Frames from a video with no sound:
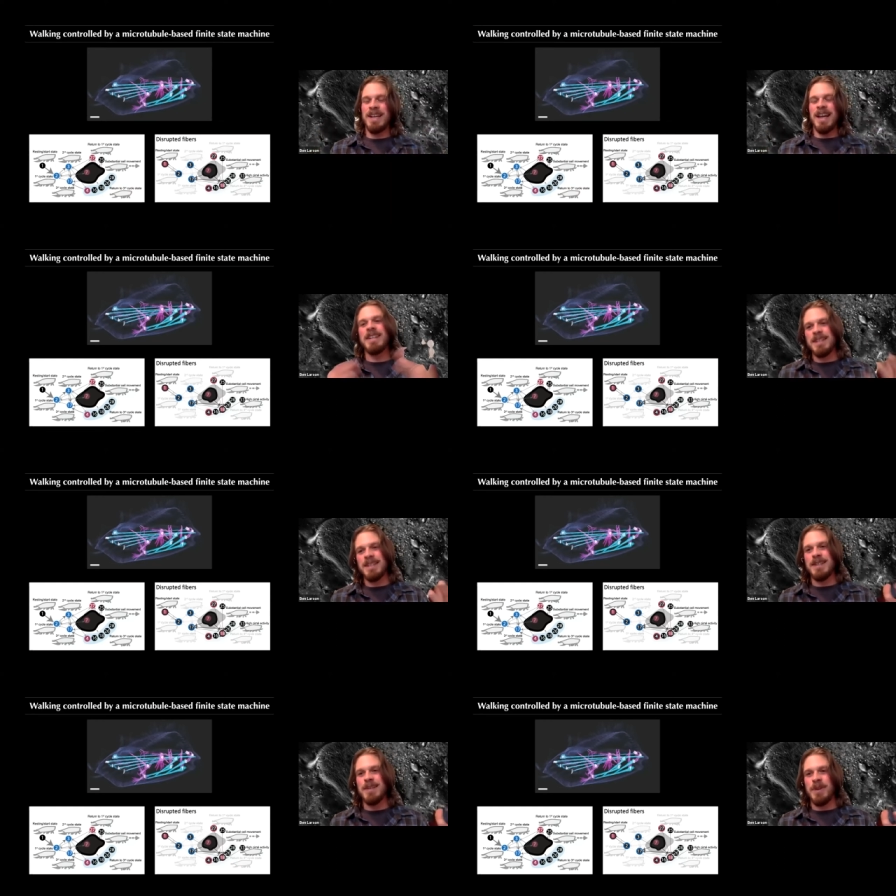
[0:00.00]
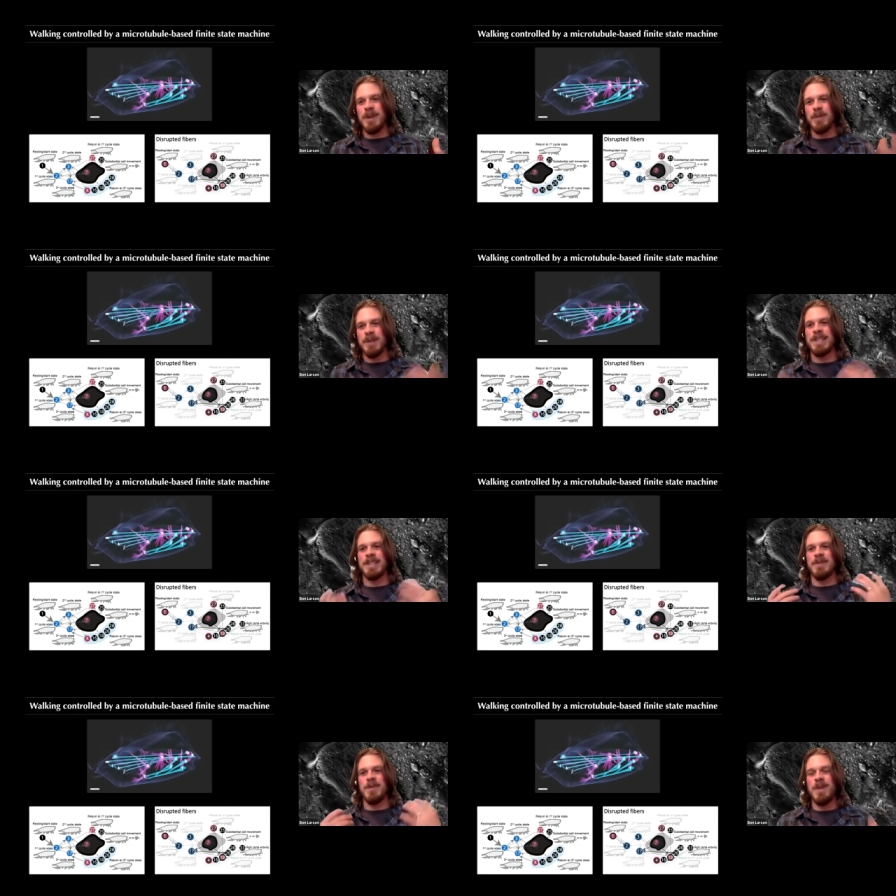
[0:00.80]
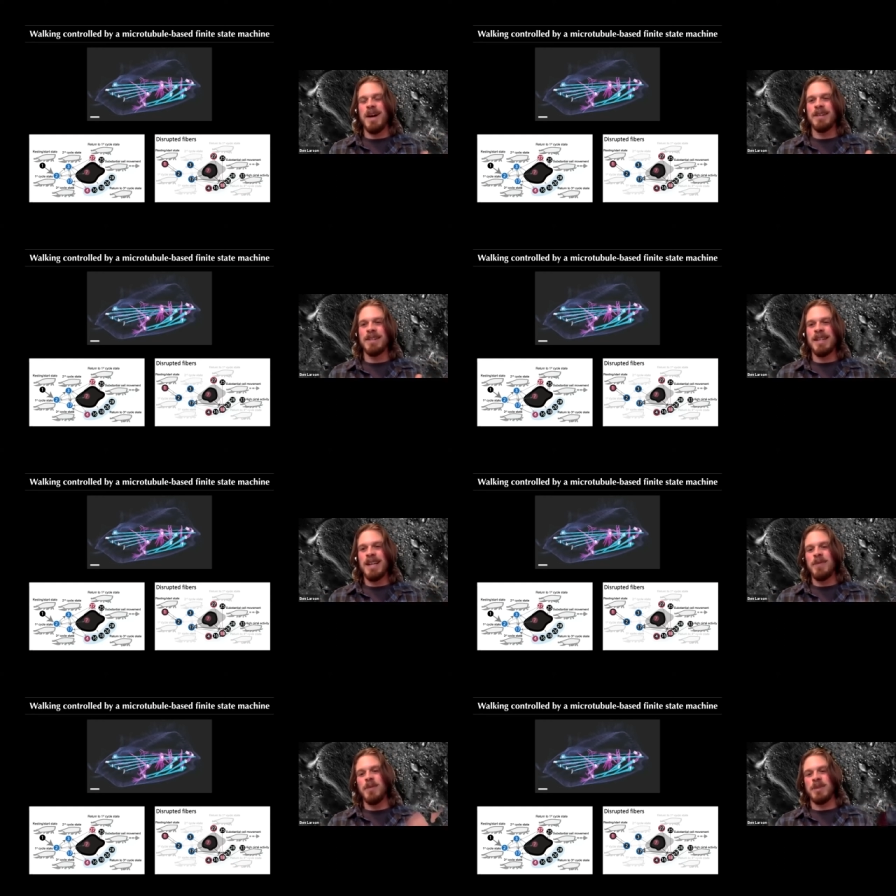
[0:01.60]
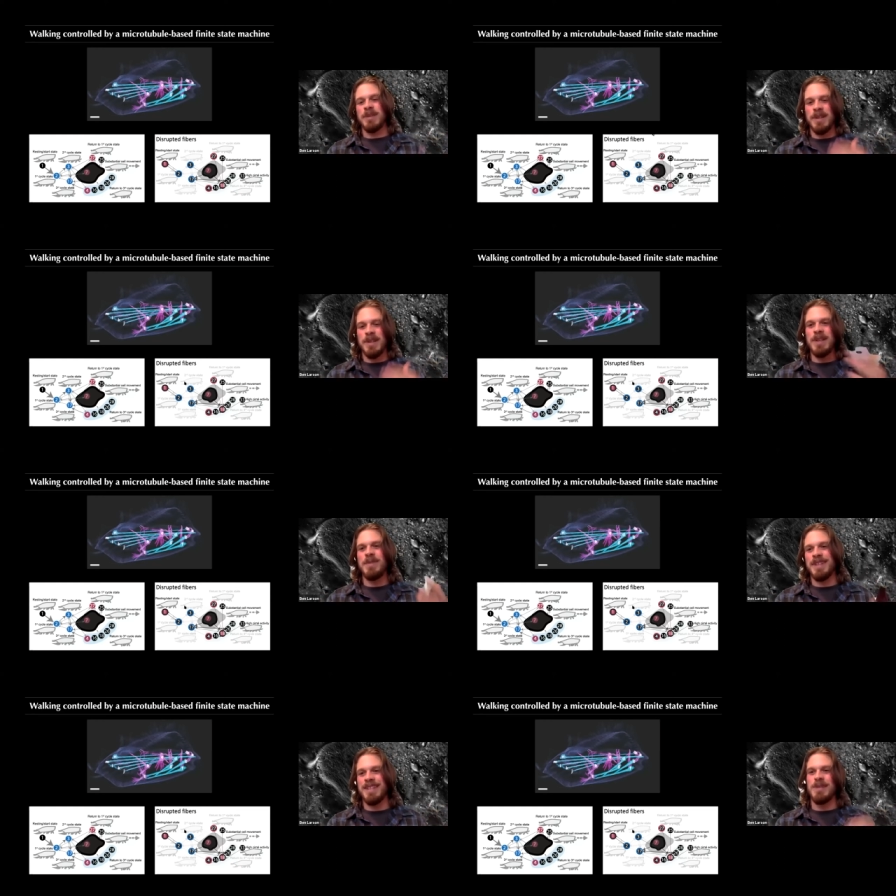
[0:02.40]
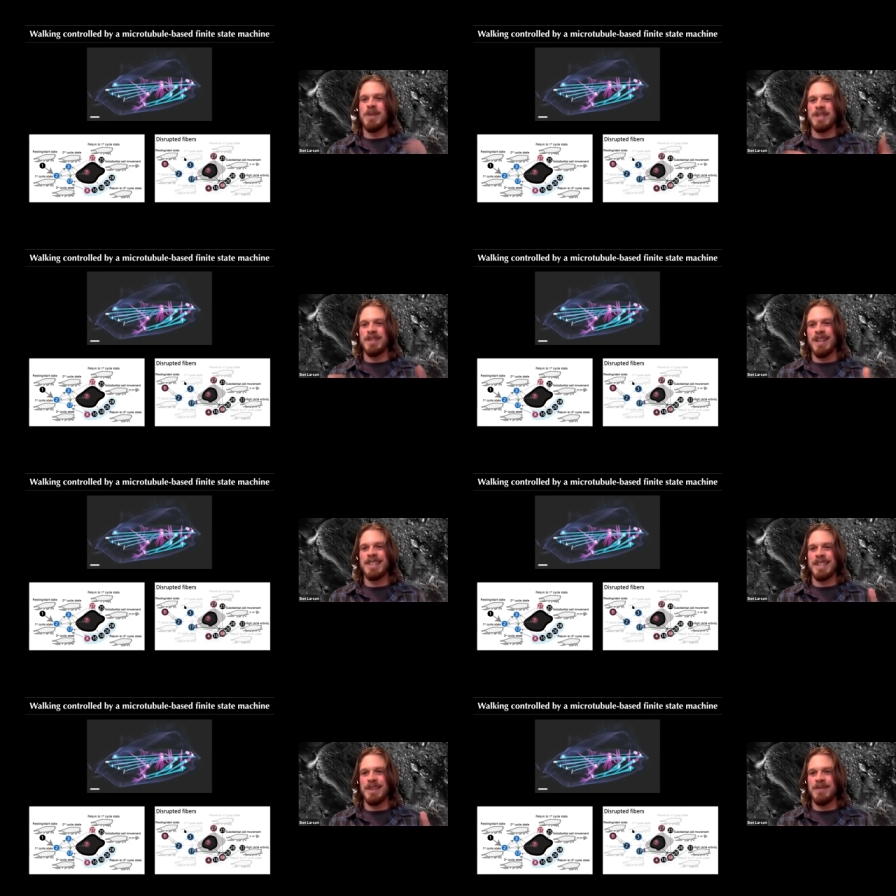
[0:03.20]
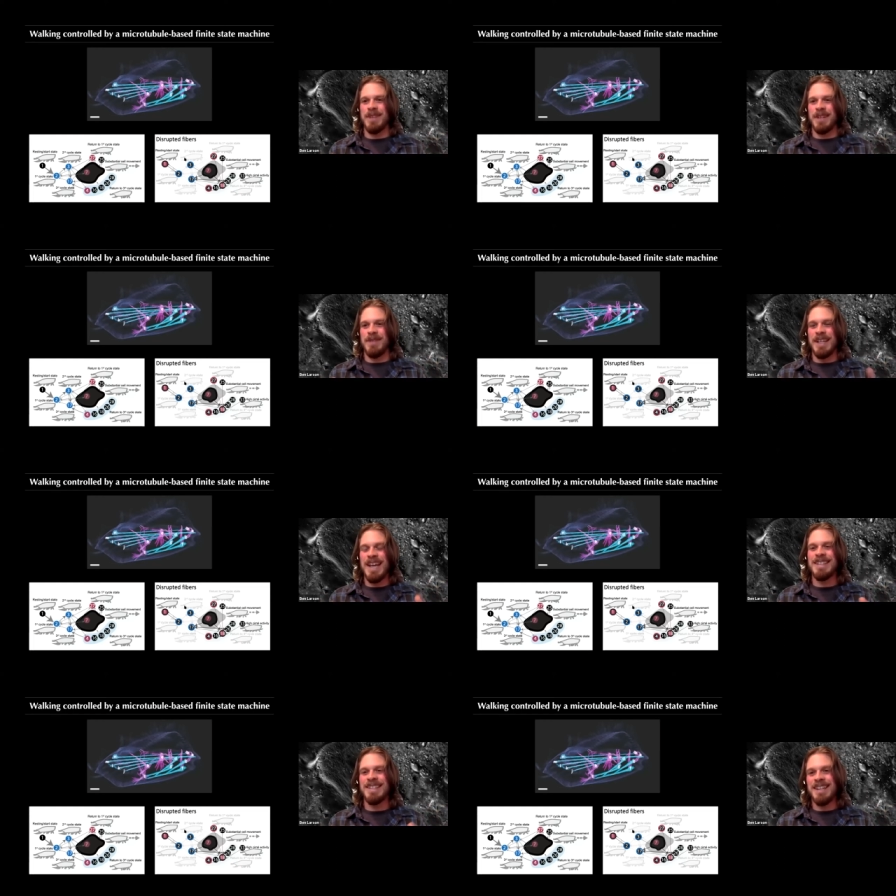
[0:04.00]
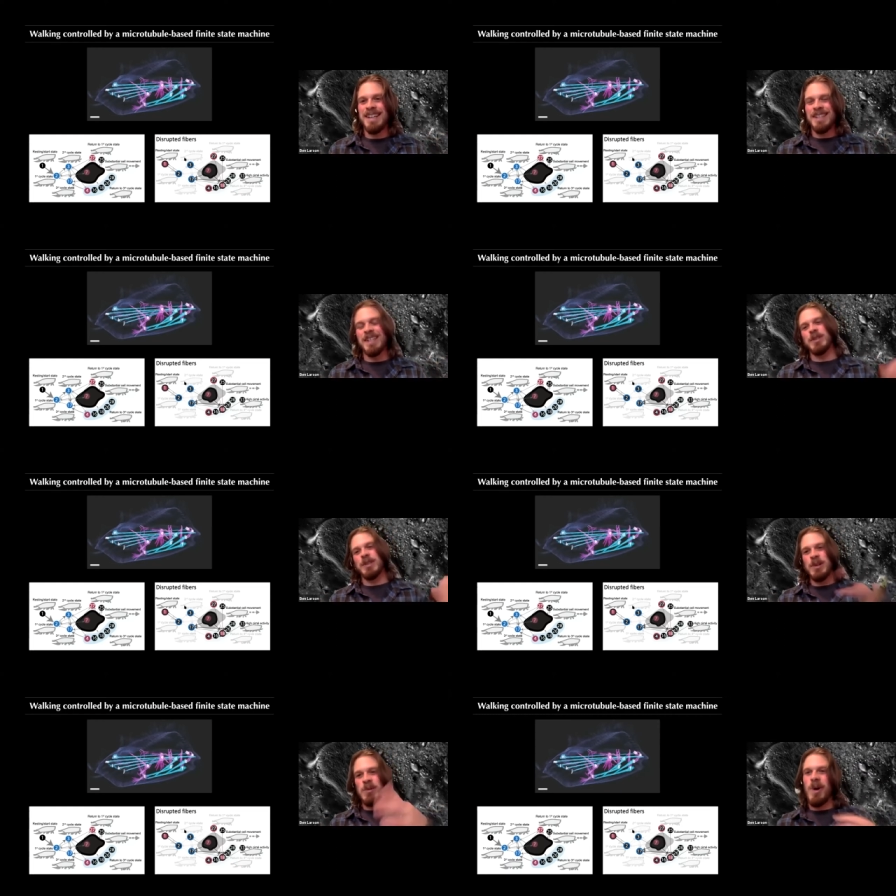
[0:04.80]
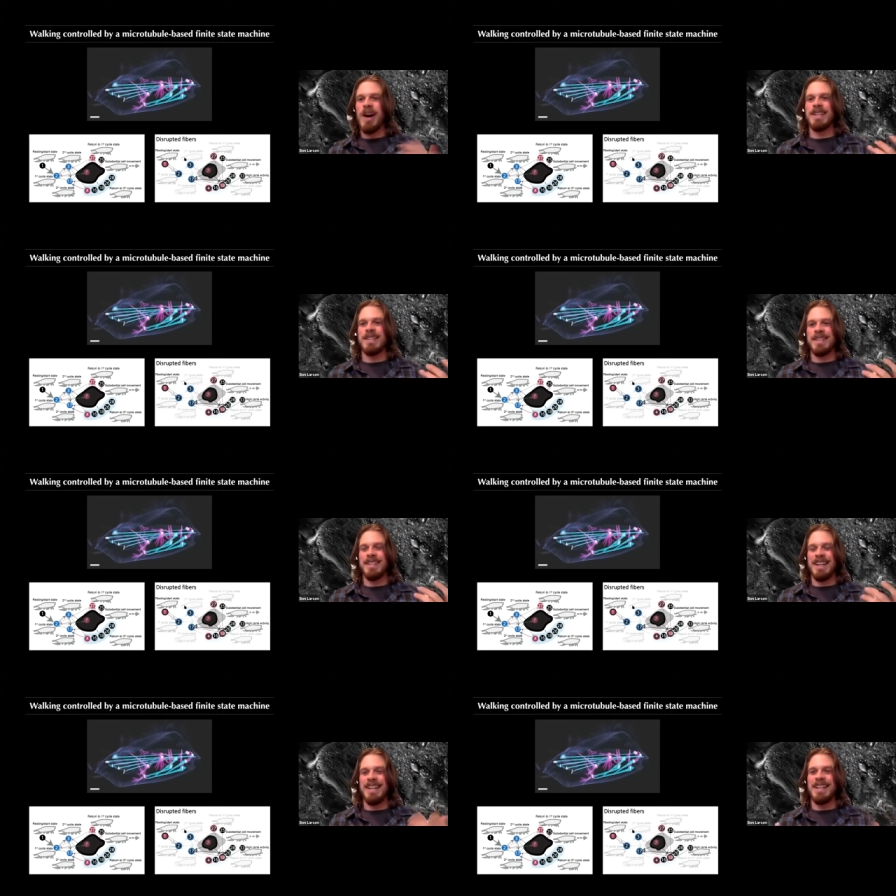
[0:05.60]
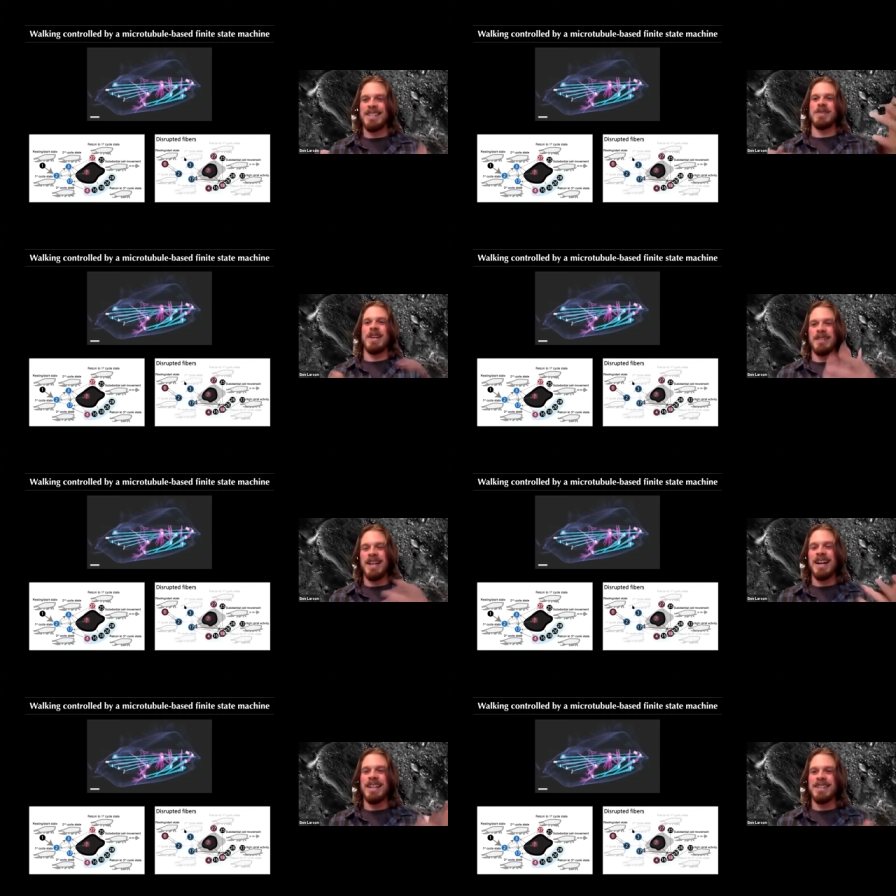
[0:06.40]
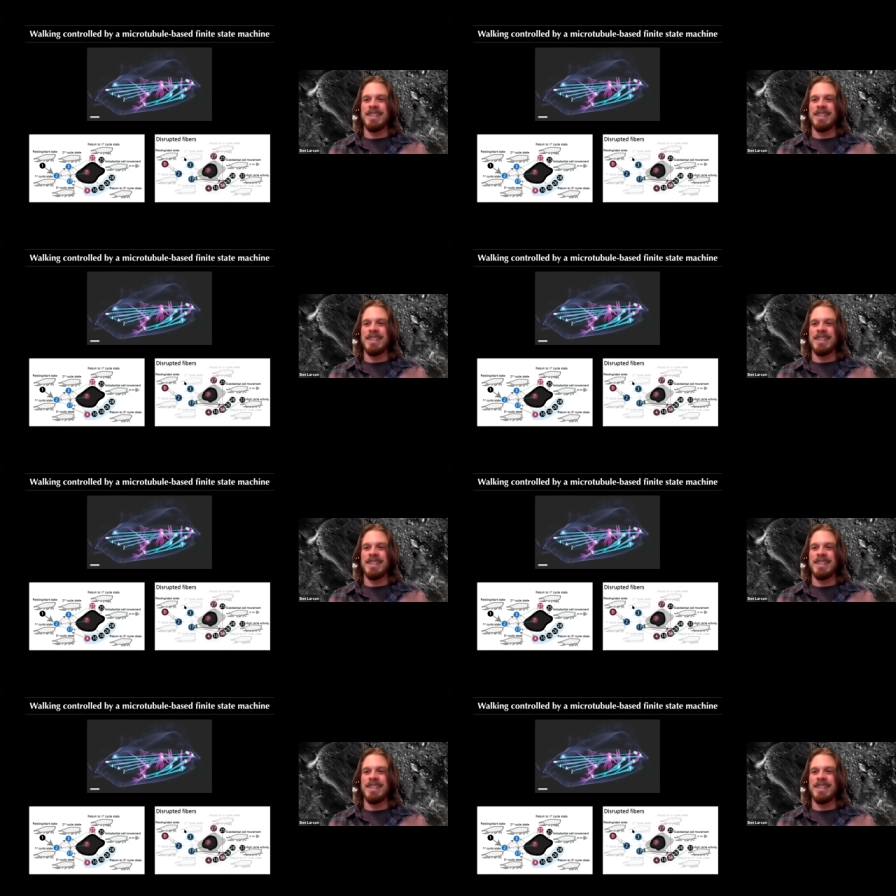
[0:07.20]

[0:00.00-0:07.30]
And consistent with our predictions of the model, if you perturb the sequential logic of, of the gaits, cells shouldn't walk as, in as straight a lines.